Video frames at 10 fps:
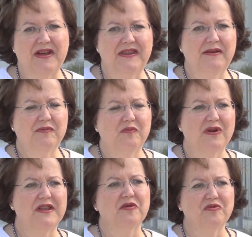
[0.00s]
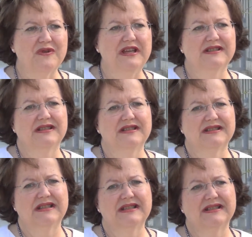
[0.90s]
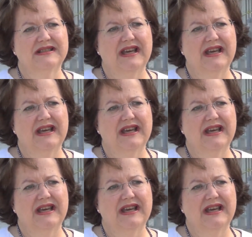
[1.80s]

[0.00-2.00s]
I think one of the reasons is